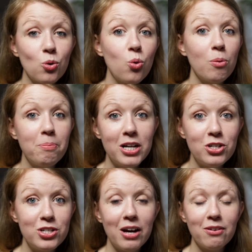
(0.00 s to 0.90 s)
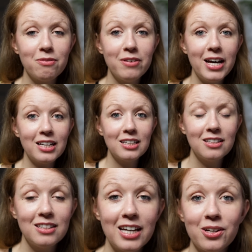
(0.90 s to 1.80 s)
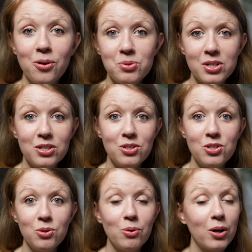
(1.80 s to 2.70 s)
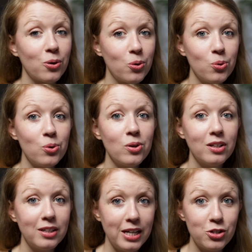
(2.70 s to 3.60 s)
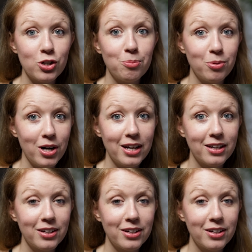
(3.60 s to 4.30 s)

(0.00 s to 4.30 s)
a cool pitch down effect that goes into a cool nature break.